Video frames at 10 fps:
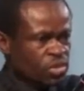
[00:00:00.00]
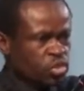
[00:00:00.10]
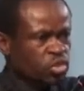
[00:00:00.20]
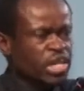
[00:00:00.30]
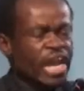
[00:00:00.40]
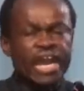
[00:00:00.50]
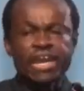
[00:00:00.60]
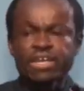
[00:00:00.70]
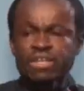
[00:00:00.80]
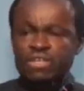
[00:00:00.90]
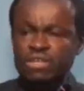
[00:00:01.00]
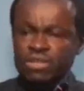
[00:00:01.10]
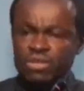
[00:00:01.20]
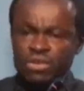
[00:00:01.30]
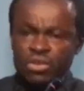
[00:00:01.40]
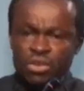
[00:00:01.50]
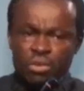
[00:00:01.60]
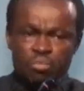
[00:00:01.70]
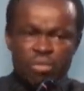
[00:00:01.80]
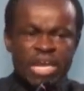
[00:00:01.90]
Today,
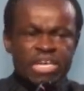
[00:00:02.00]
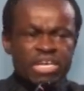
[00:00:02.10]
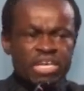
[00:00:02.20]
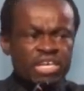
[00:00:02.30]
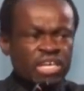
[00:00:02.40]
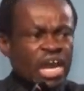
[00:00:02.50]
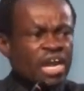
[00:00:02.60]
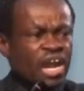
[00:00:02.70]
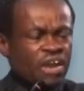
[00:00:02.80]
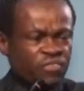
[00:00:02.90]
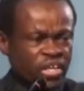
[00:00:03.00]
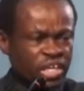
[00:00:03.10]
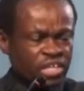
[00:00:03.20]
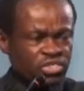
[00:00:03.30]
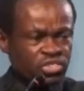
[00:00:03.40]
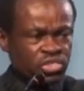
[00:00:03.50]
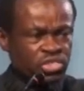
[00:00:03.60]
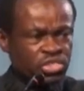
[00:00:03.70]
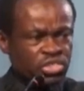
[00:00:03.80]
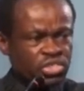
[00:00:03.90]
many young
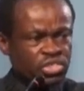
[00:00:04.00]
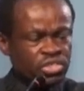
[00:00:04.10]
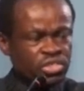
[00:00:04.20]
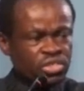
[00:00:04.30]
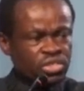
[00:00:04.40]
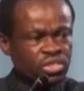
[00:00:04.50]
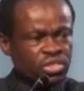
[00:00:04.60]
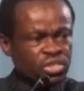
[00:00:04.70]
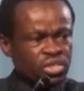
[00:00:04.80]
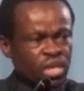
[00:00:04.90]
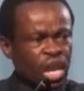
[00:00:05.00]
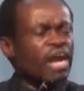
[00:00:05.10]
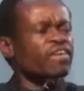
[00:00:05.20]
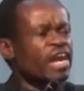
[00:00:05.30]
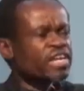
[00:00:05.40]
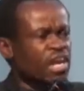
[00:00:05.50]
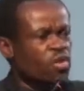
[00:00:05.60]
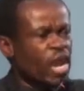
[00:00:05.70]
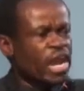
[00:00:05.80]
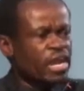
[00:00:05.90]
Africans are running
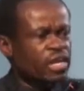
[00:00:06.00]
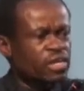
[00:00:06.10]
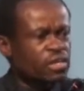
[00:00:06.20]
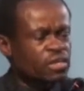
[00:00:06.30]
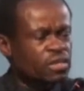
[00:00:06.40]
away.